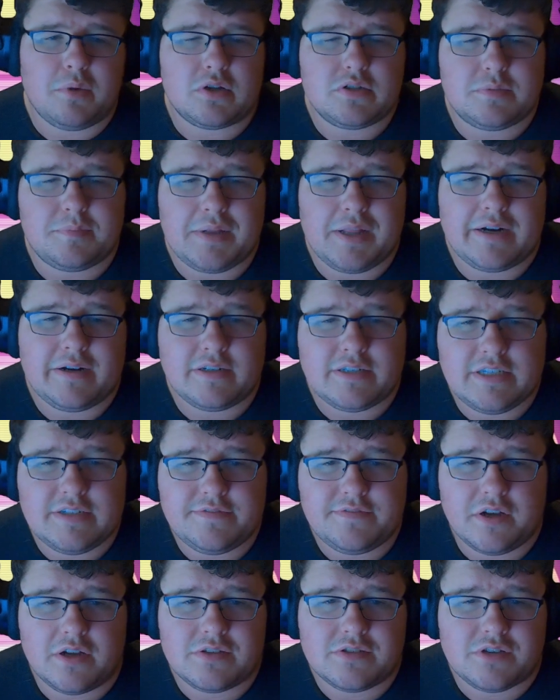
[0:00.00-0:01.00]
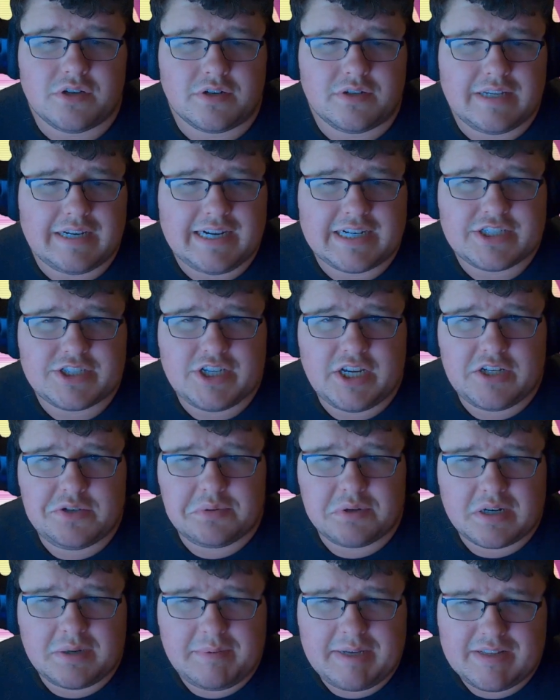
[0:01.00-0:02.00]
multiplier defaults are the next change
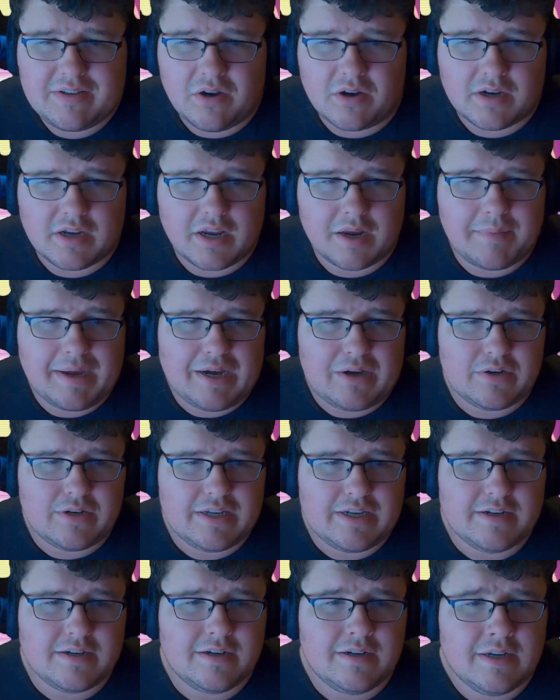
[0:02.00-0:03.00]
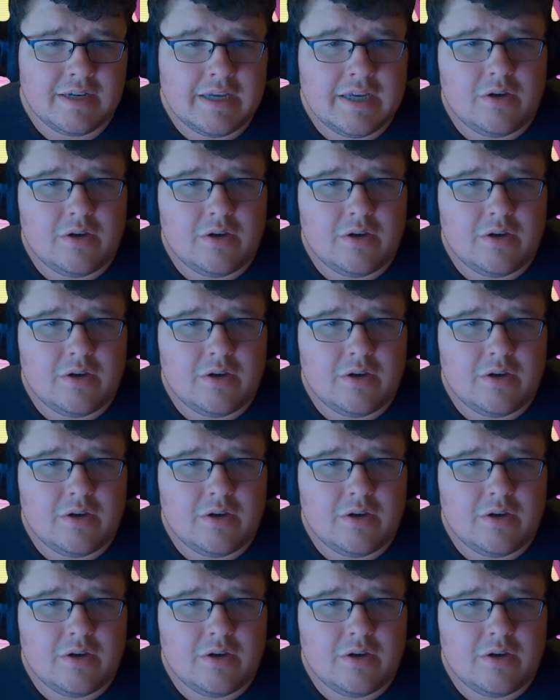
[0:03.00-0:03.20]
we're going to be talking about here.